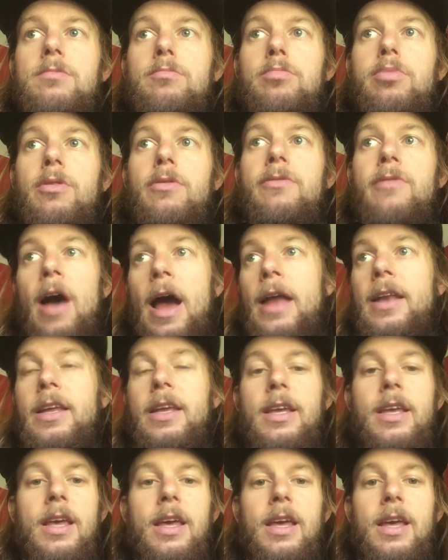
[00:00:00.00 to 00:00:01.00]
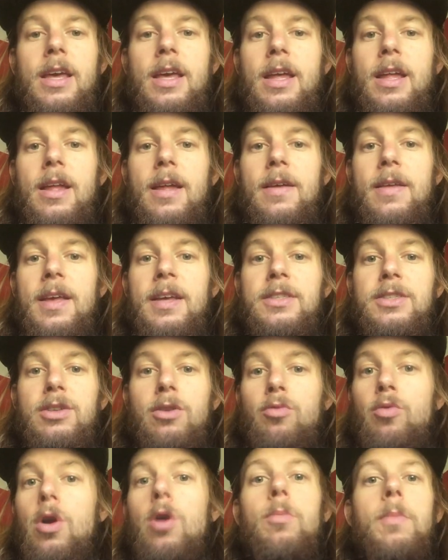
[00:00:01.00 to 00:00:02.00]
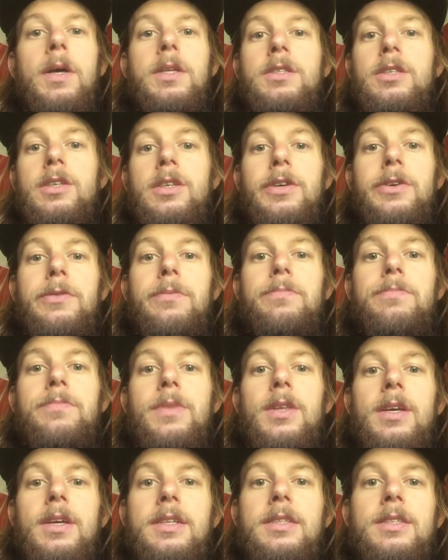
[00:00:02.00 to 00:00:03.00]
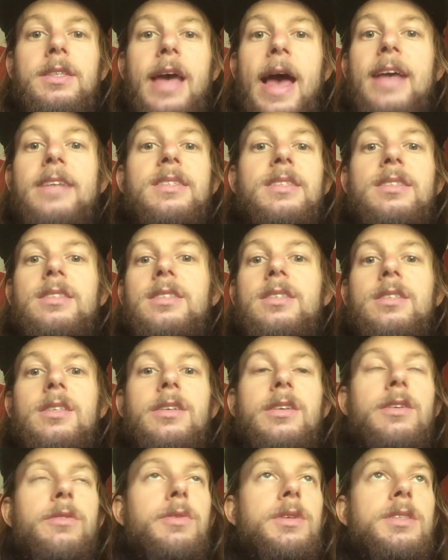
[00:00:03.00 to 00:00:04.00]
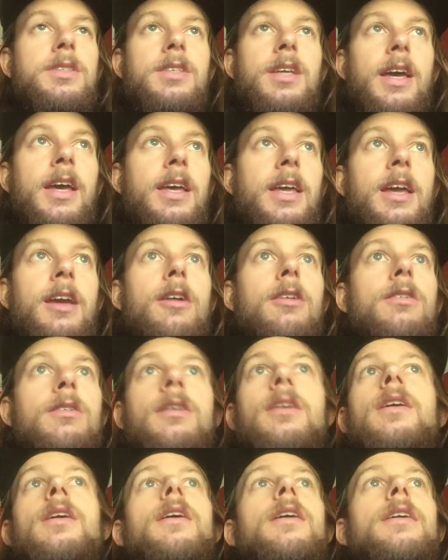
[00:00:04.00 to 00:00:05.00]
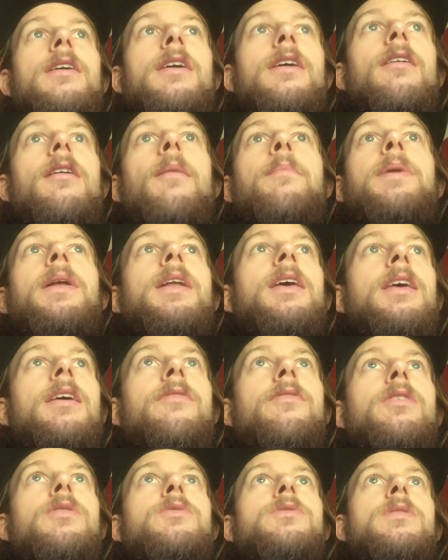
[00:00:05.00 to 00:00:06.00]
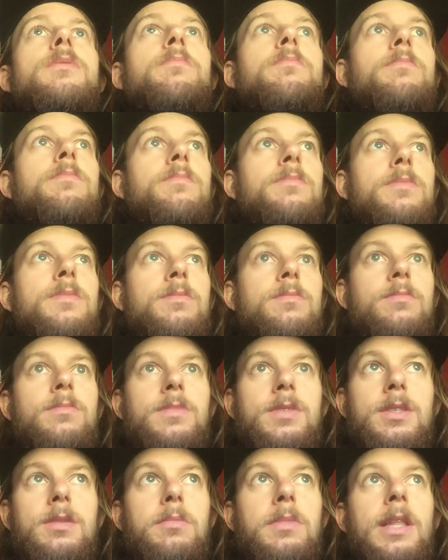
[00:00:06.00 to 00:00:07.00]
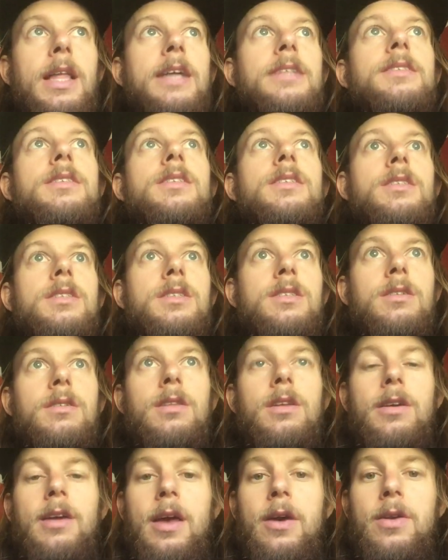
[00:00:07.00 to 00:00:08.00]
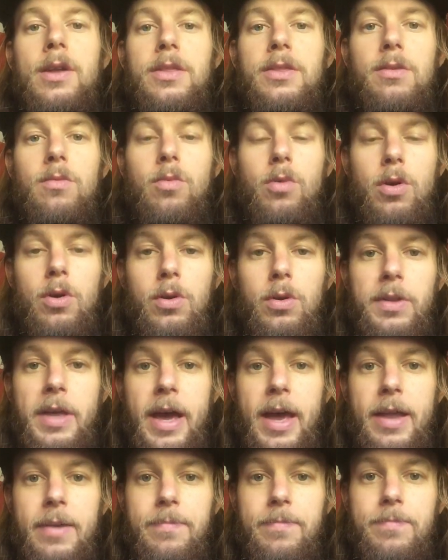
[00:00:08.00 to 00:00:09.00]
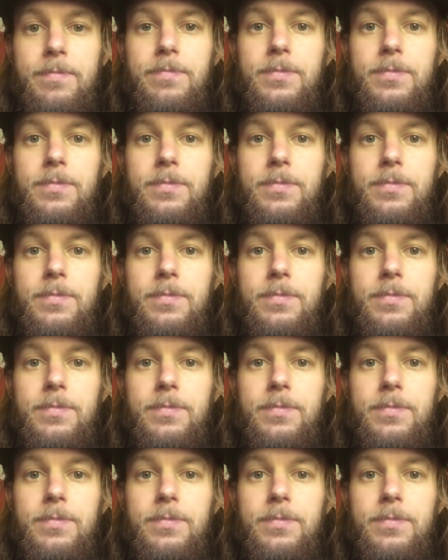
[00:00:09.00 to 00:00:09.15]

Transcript: providing its aroma to you, its essence to you. It's saying, here, I'm going to give you some lenses to look out at the world at.